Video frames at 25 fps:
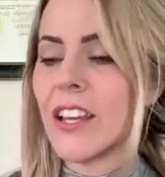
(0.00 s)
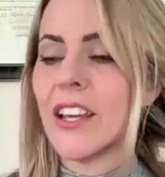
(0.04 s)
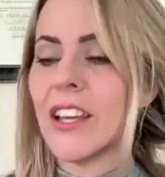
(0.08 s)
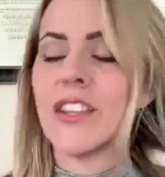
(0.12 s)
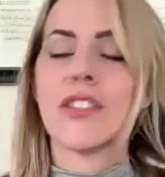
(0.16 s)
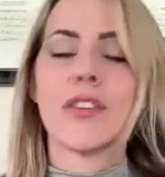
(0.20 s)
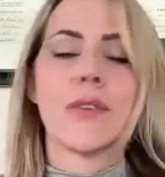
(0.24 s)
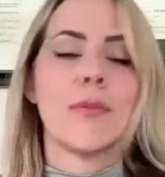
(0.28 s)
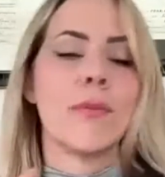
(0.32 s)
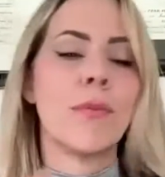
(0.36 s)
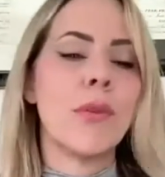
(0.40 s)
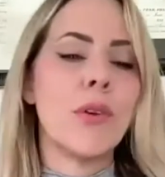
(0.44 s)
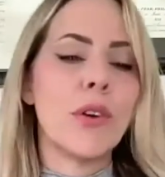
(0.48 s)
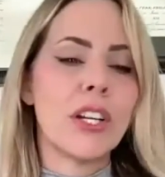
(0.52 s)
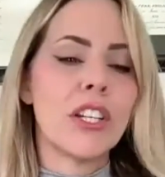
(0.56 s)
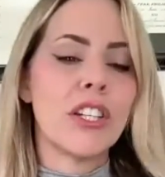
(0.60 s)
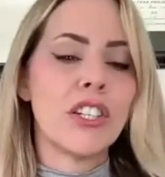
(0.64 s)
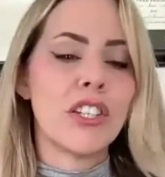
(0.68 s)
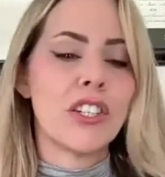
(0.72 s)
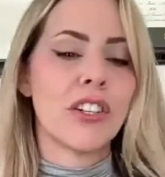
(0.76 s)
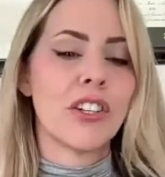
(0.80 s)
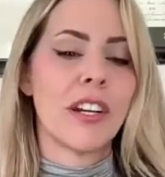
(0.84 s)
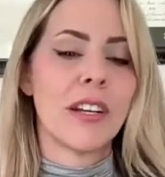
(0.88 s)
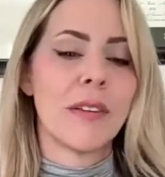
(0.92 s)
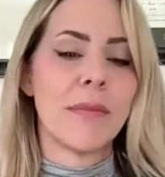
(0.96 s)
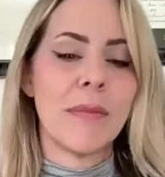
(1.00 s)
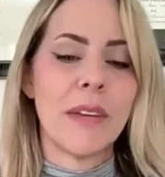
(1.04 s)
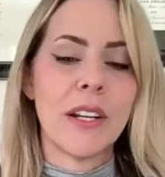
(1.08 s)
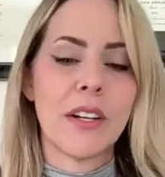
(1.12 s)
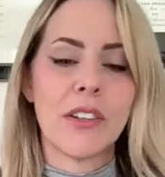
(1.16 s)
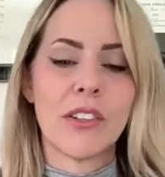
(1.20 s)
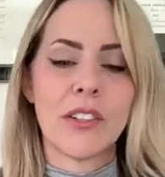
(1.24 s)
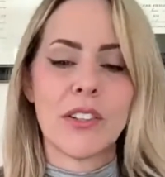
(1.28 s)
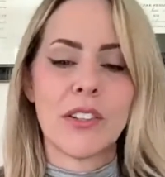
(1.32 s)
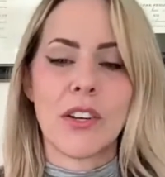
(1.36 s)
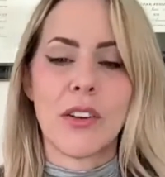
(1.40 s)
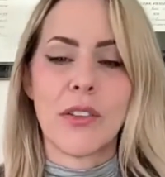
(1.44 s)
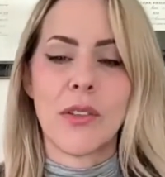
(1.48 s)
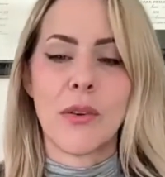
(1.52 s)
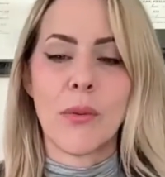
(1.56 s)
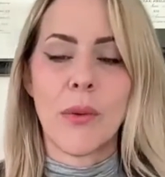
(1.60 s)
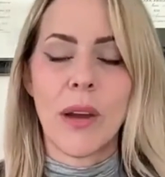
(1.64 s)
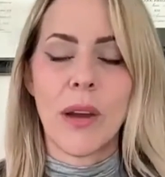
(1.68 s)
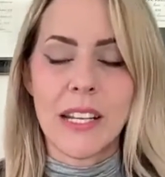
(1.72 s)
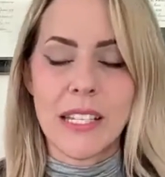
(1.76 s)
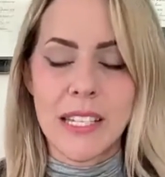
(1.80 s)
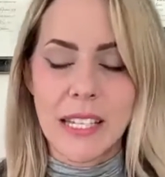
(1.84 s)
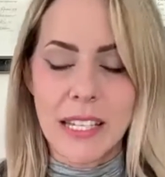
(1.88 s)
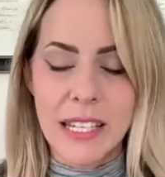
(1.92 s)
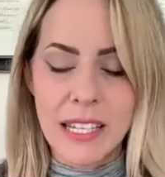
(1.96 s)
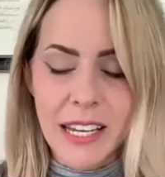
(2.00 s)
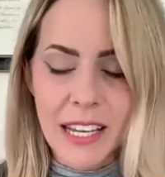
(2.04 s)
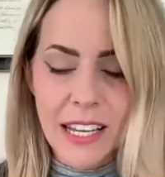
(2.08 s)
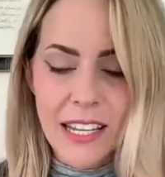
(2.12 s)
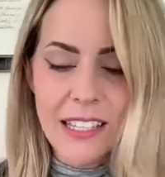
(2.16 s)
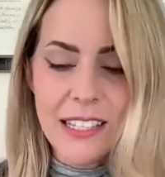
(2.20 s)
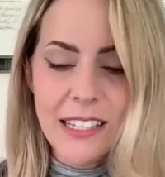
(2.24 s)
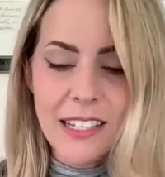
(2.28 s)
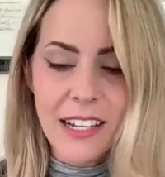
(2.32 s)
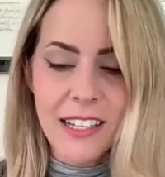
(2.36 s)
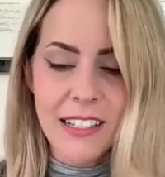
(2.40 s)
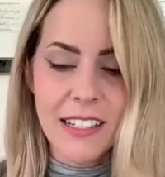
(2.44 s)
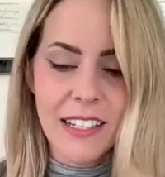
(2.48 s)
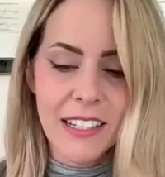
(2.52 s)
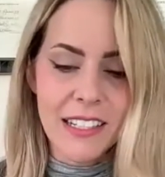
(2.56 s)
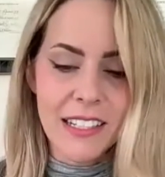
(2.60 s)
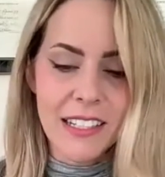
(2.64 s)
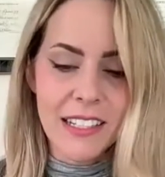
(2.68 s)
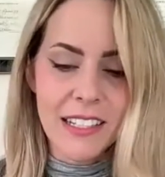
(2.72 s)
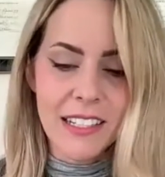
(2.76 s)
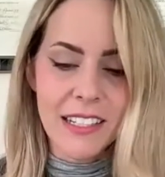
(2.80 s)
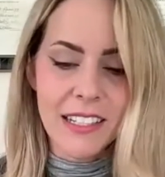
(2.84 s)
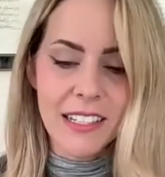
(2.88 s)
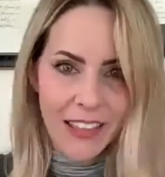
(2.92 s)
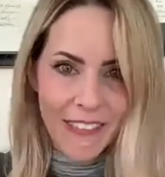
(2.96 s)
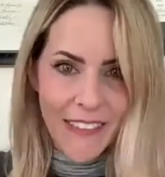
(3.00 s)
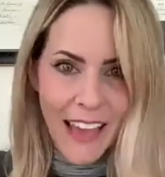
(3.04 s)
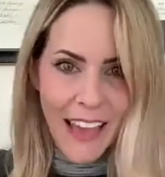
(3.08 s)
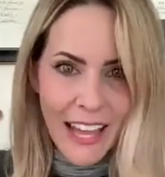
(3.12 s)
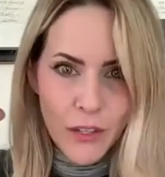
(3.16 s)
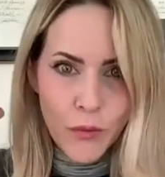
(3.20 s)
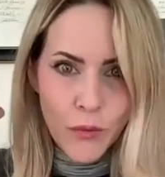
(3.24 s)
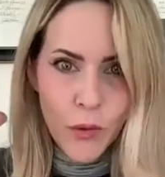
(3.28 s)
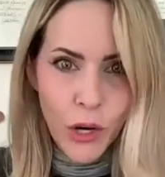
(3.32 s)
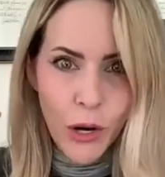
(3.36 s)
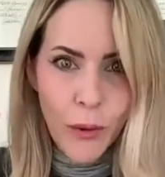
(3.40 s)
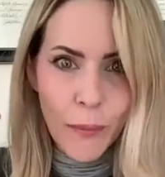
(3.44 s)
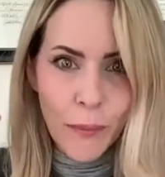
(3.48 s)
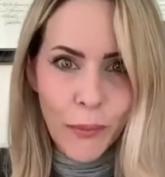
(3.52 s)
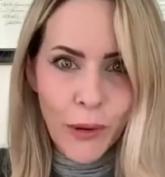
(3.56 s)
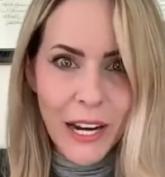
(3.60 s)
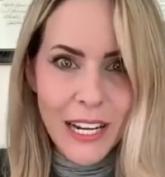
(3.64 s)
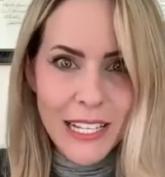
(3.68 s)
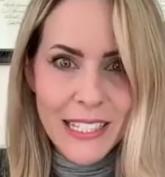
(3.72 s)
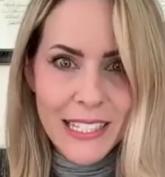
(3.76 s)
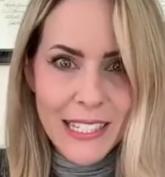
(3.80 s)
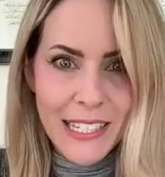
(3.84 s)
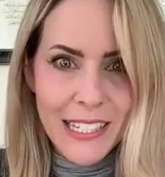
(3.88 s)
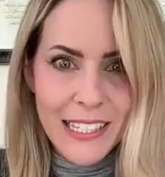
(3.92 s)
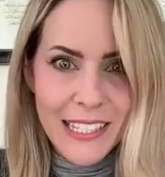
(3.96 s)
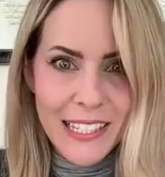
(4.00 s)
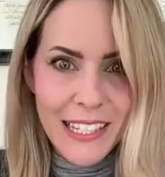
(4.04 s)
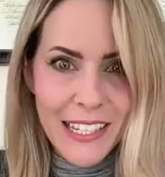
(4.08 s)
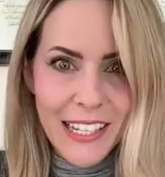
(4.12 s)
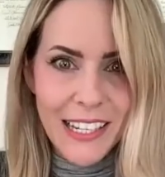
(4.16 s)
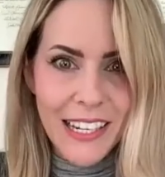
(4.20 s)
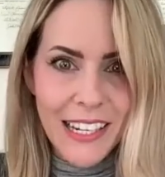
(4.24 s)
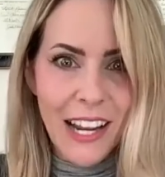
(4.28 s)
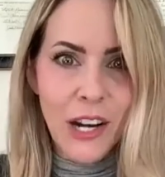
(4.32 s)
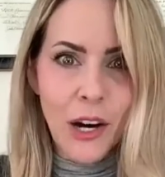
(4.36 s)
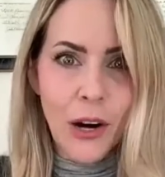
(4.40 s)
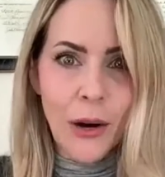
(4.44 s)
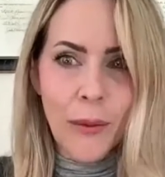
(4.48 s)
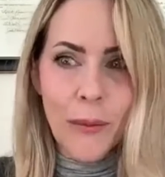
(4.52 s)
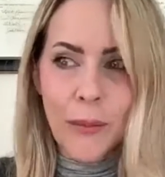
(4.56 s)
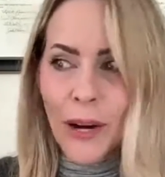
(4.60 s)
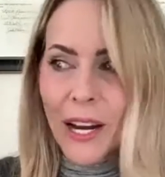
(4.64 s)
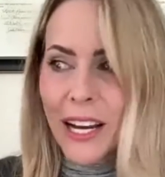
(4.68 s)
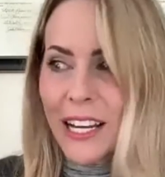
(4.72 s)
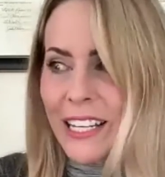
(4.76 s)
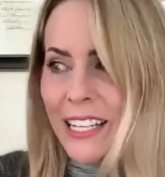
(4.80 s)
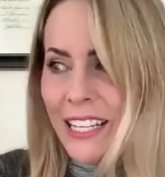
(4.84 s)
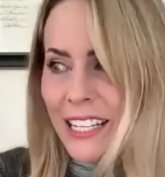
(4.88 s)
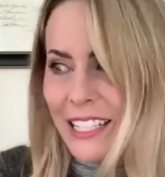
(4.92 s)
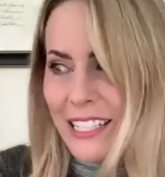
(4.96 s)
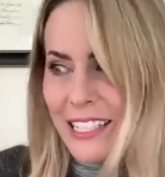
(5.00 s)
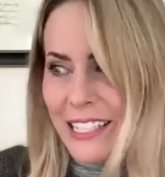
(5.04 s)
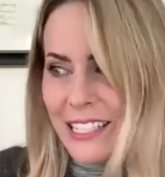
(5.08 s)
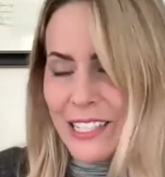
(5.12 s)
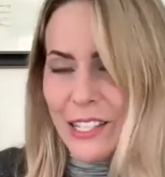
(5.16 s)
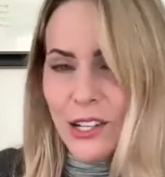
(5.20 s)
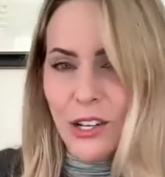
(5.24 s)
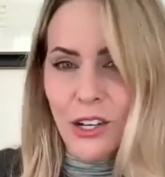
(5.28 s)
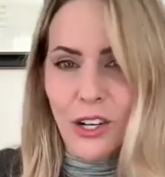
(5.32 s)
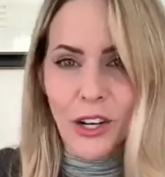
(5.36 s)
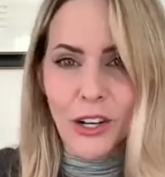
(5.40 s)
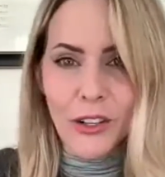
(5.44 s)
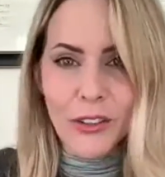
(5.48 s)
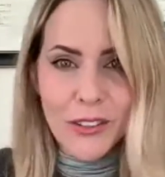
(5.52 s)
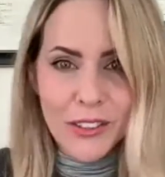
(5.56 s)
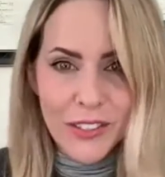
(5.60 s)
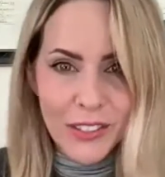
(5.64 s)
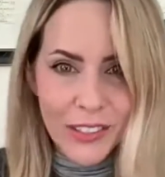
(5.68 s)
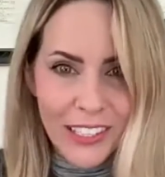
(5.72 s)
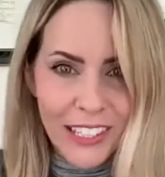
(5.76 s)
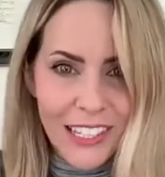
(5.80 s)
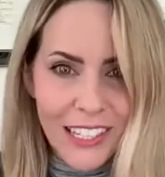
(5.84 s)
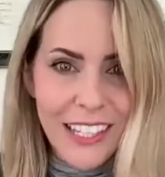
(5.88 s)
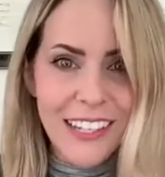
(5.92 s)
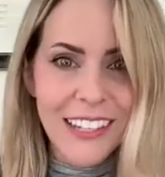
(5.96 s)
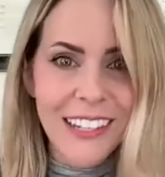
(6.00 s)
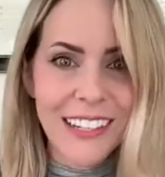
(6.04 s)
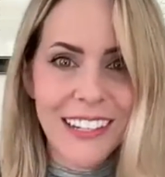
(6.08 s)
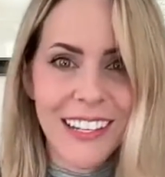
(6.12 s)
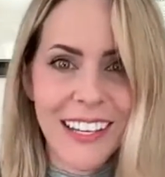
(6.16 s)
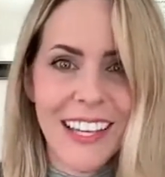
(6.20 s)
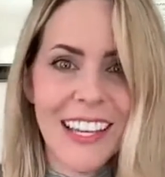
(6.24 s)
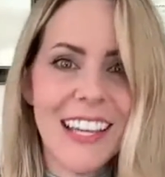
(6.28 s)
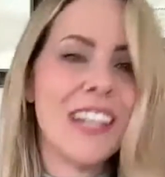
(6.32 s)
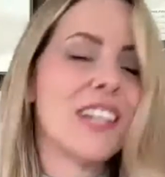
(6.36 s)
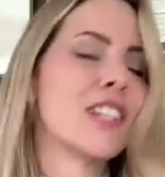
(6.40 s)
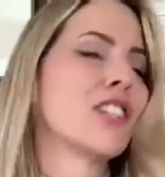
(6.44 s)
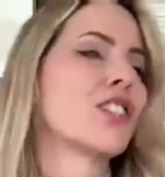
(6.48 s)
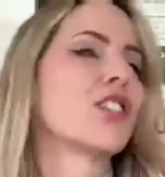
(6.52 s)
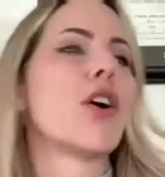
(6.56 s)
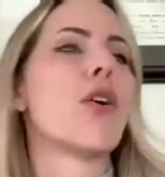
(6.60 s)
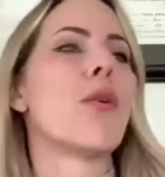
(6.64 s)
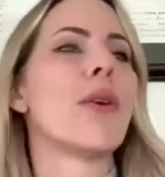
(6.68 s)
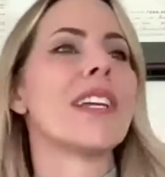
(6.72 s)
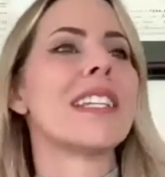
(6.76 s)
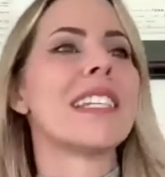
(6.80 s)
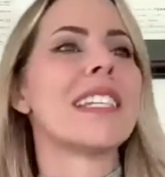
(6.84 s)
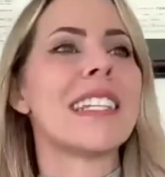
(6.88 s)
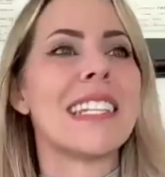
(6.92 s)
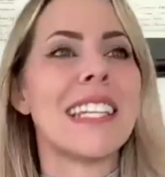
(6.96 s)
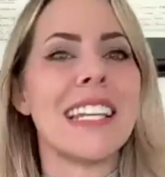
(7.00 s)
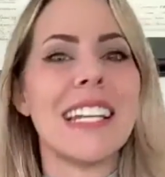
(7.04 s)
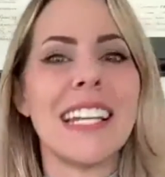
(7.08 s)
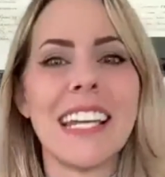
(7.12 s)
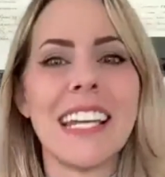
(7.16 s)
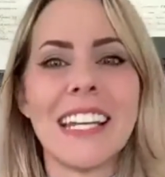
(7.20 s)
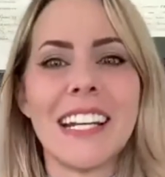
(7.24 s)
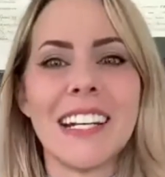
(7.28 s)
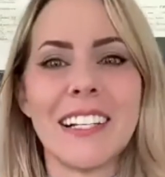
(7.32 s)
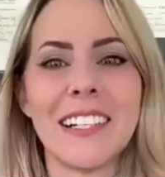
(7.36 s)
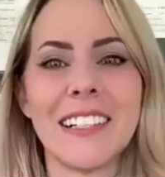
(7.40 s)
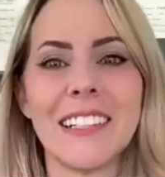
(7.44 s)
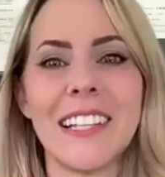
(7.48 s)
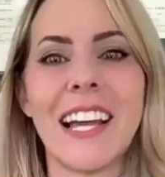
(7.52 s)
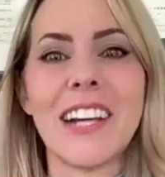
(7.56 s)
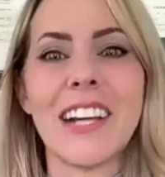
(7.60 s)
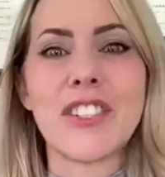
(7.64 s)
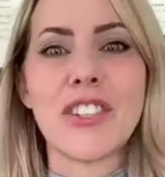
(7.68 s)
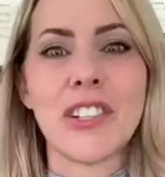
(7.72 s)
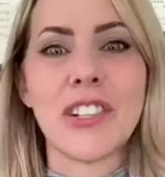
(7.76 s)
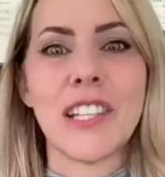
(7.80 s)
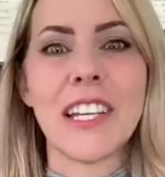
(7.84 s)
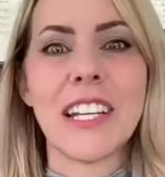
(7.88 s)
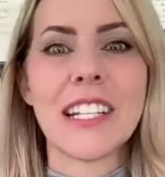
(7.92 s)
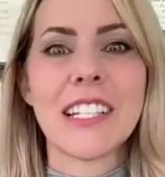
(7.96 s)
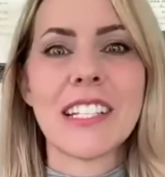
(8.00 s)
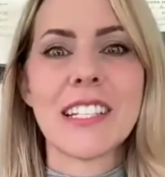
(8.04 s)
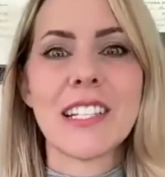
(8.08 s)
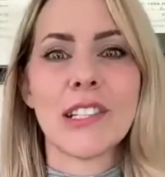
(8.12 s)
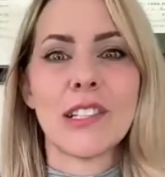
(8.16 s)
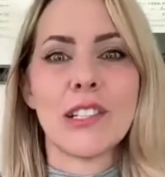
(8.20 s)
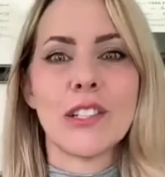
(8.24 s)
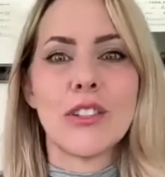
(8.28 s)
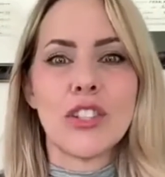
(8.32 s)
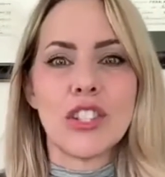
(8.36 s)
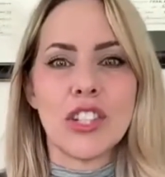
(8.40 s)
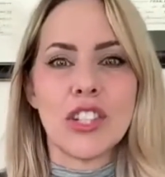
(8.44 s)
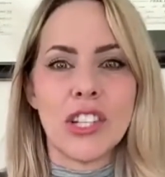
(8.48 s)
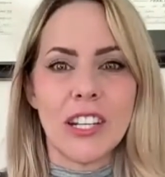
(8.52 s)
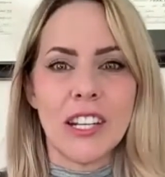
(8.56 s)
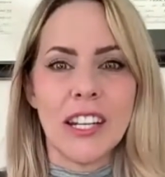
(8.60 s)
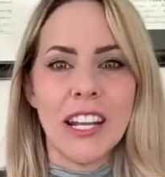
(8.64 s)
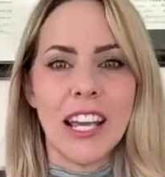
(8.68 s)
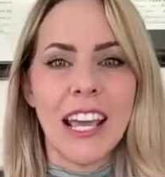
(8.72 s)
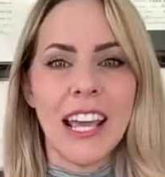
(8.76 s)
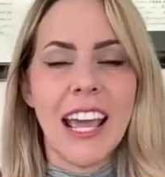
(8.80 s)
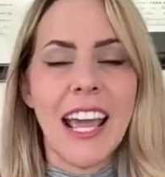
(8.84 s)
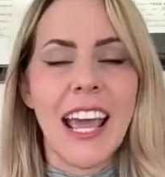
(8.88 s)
So moisture and minerals are the way to enhance conductivity. And that's what our brain sits in. And our brain needs the earth to get, so it's sitting in an electrolytic solution.